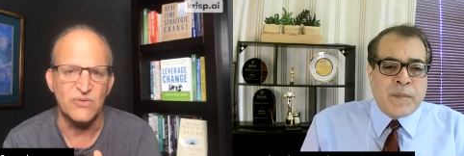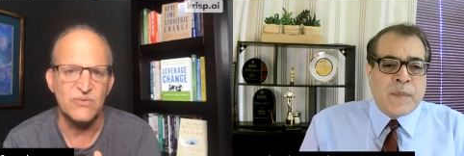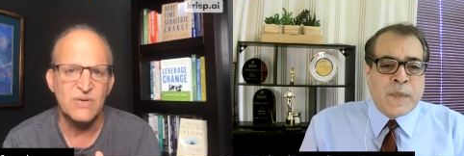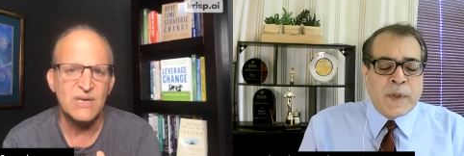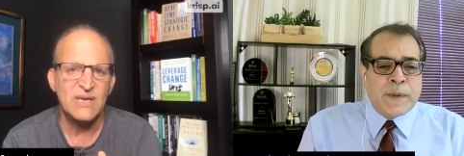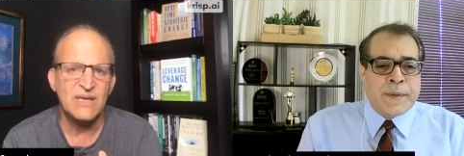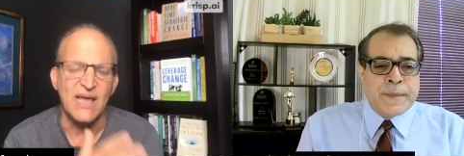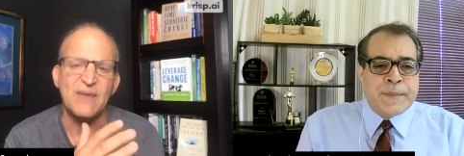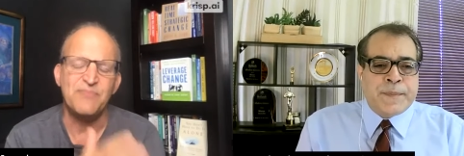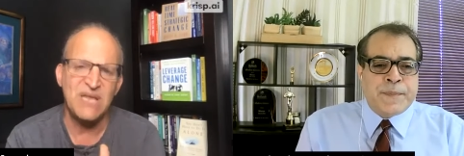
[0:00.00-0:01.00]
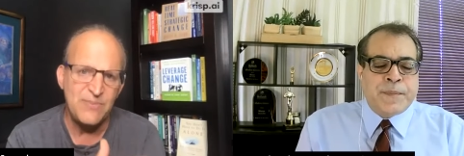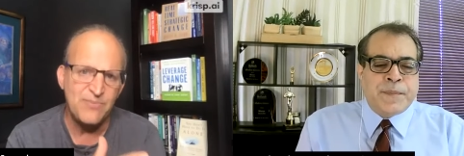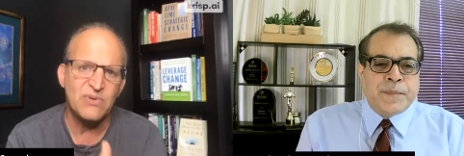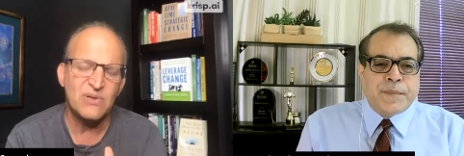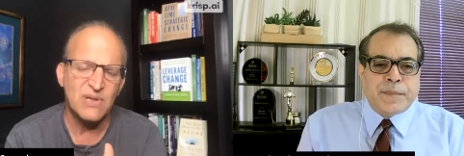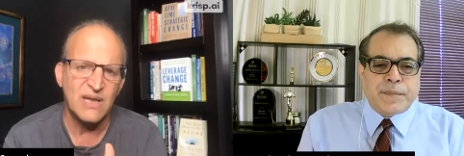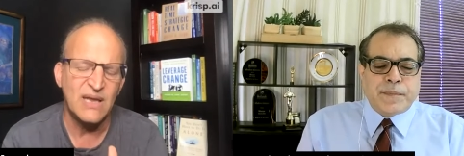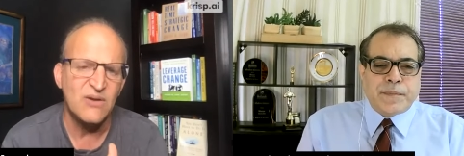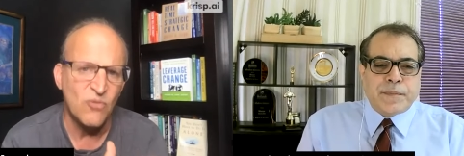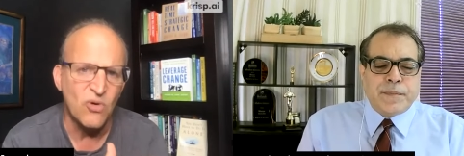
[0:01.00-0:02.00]
Speaker 1: that people in
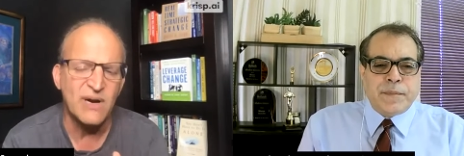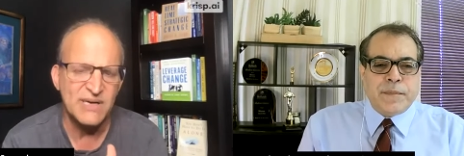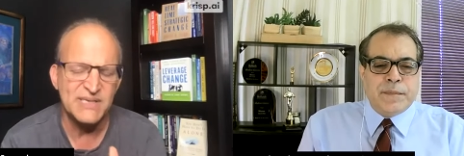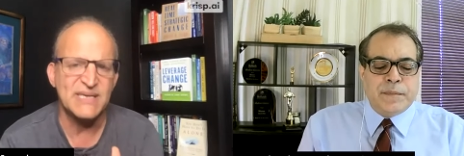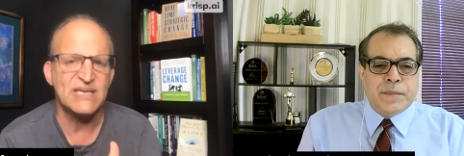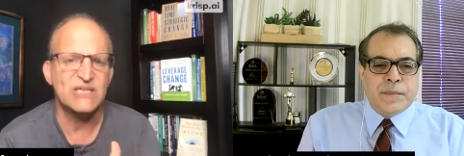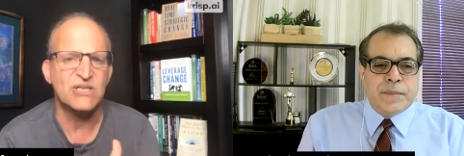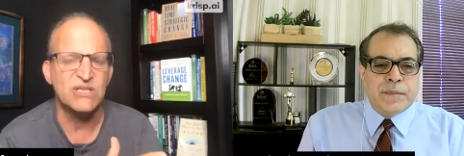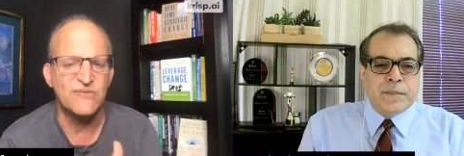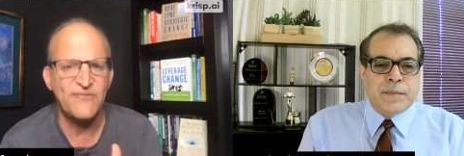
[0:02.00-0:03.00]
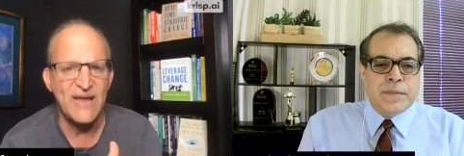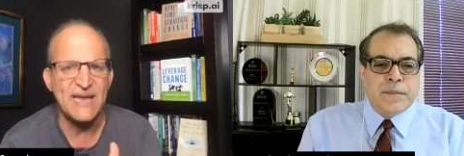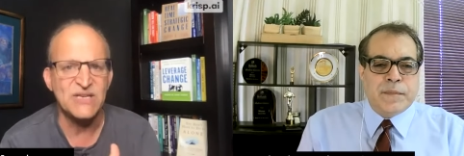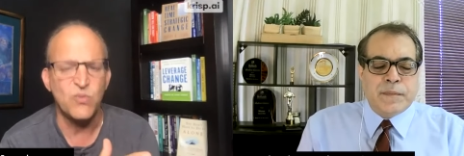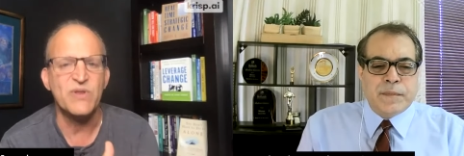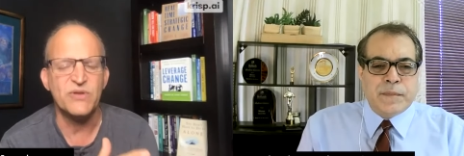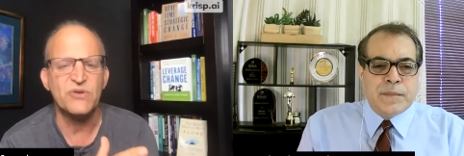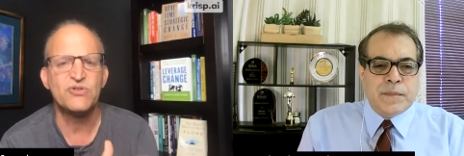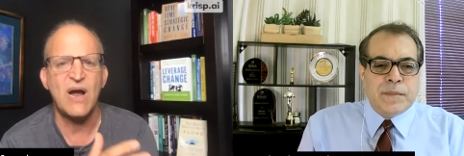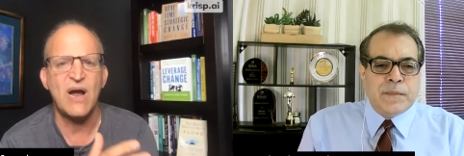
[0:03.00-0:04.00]
organizations face when they're
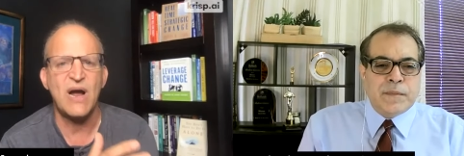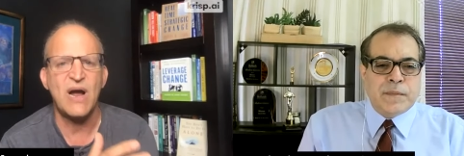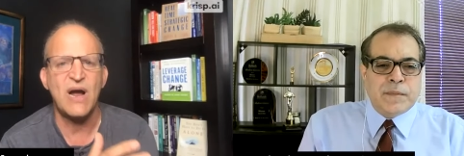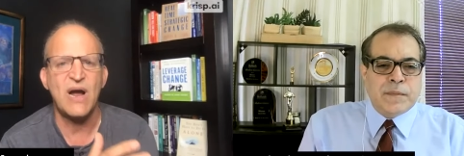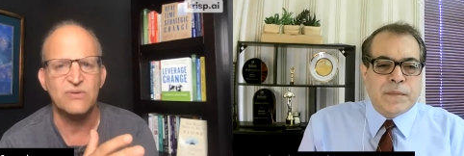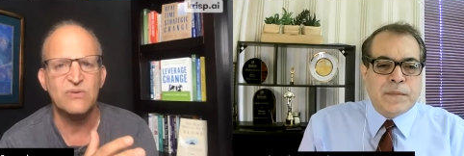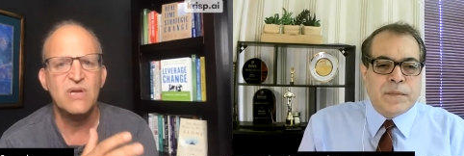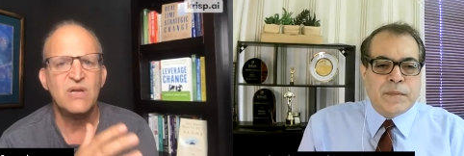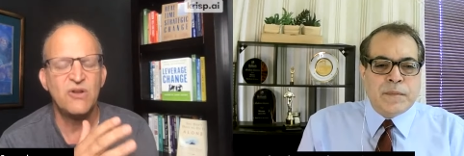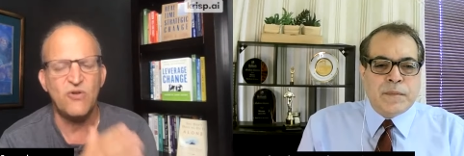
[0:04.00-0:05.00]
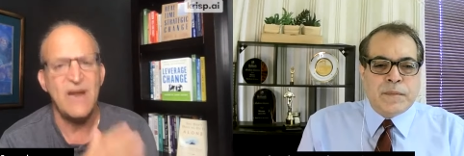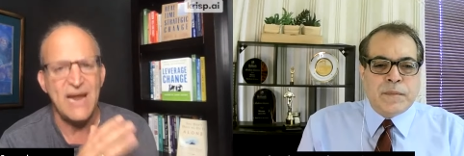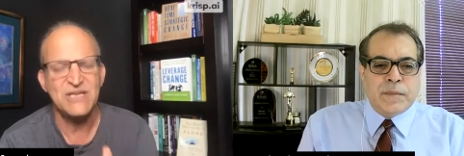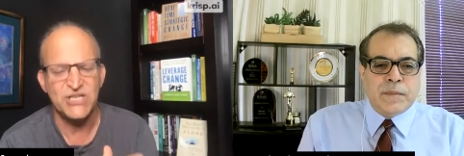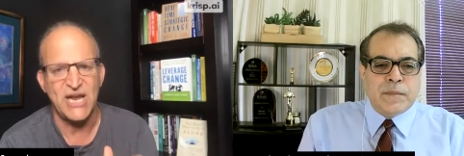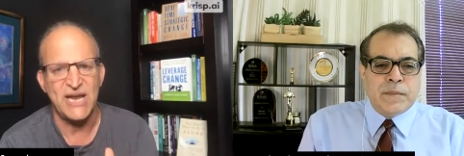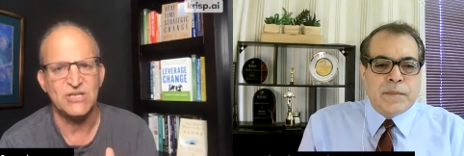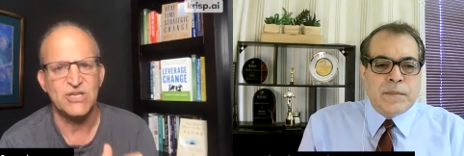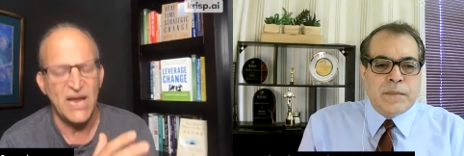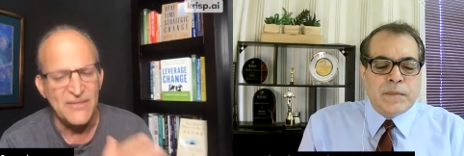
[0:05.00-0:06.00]
trying to create change. And
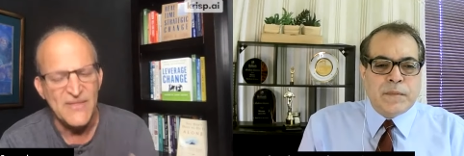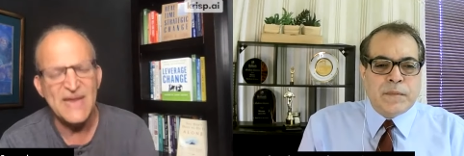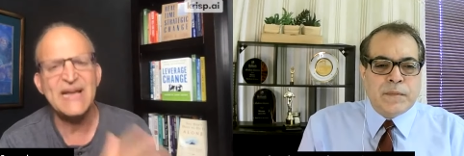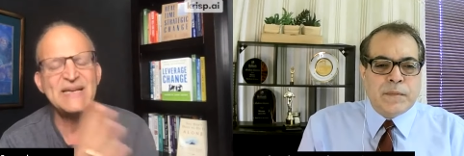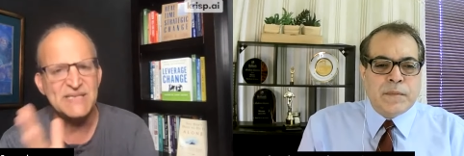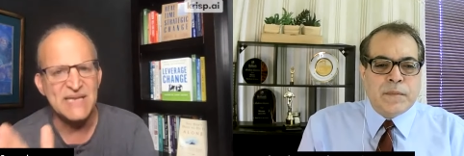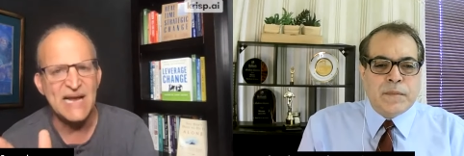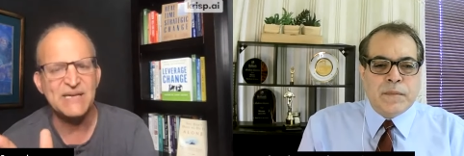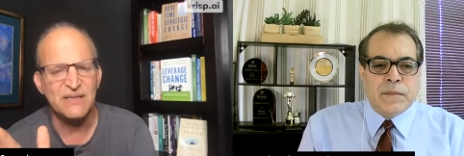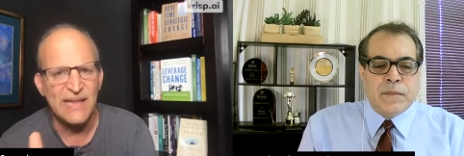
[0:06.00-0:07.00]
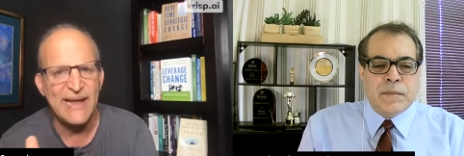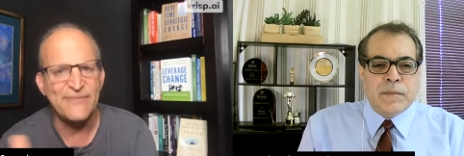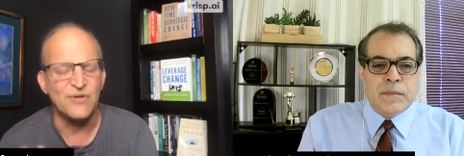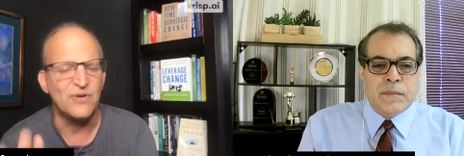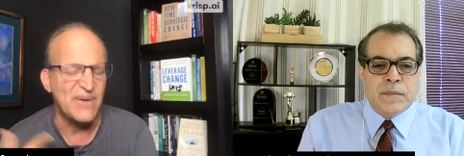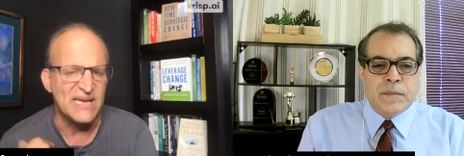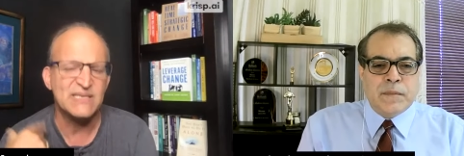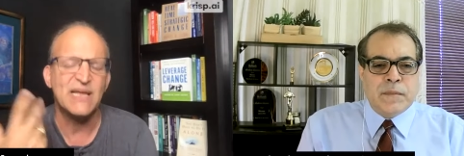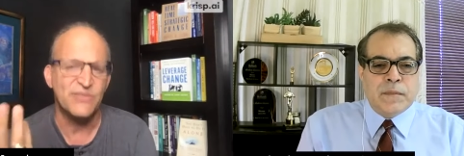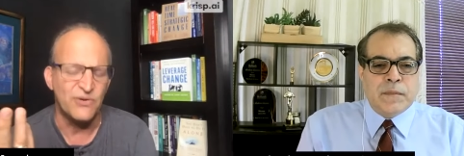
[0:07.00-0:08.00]
then I designed a lever based on
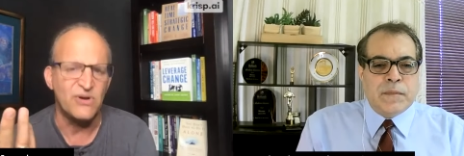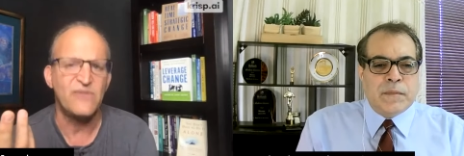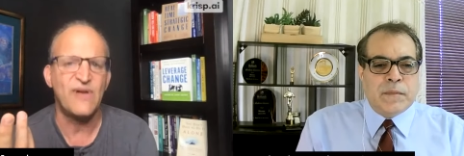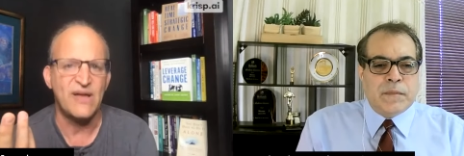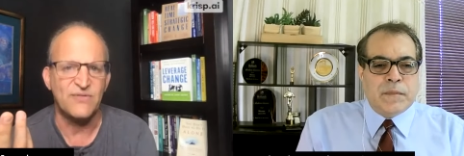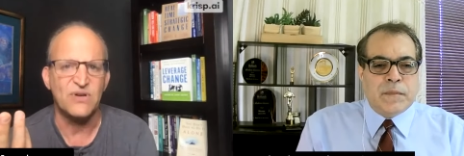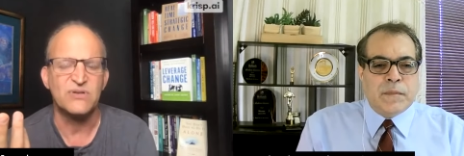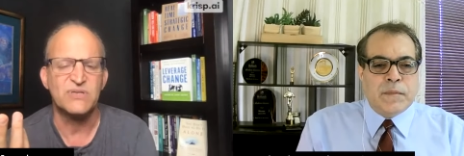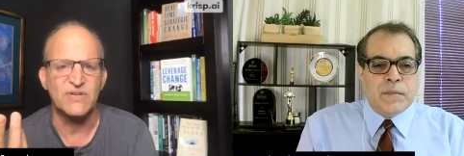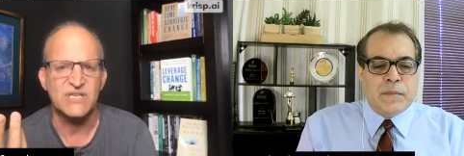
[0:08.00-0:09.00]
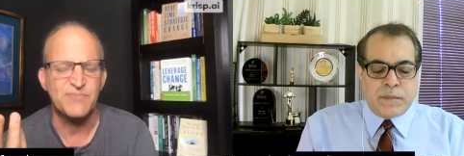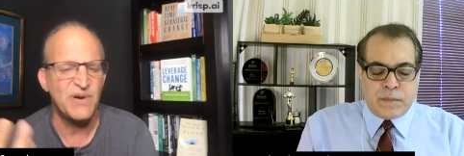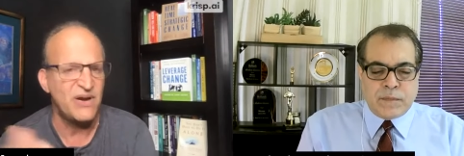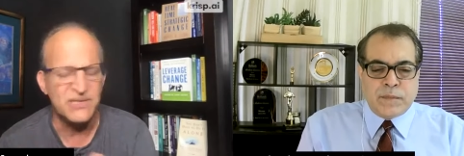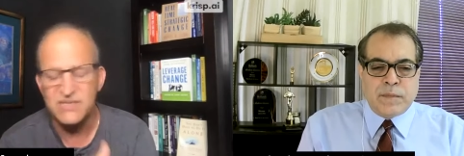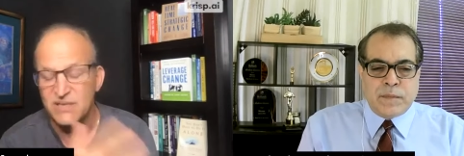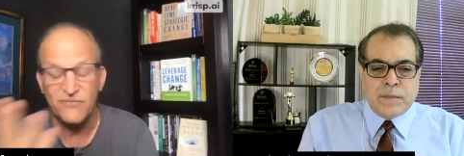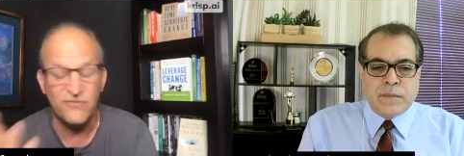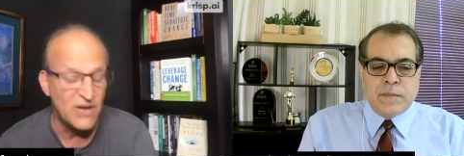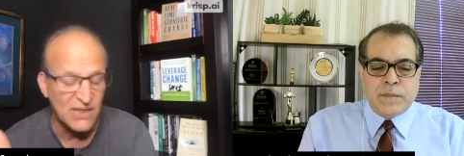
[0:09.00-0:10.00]
35 years of experience on the front
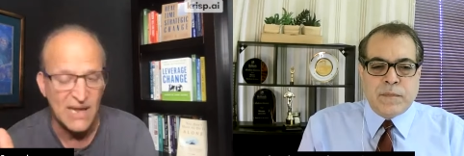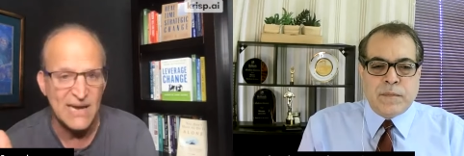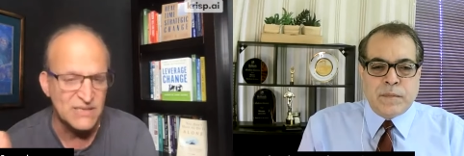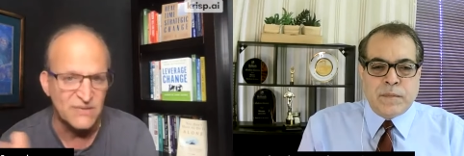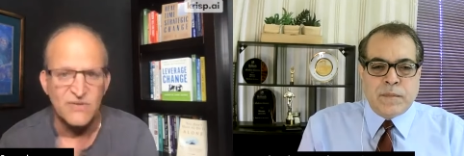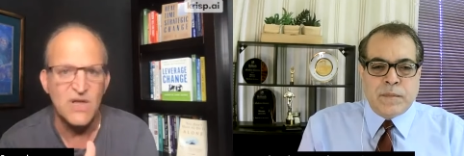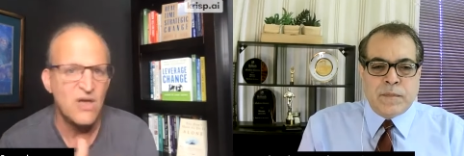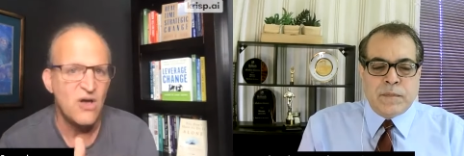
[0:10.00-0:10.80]
lines of all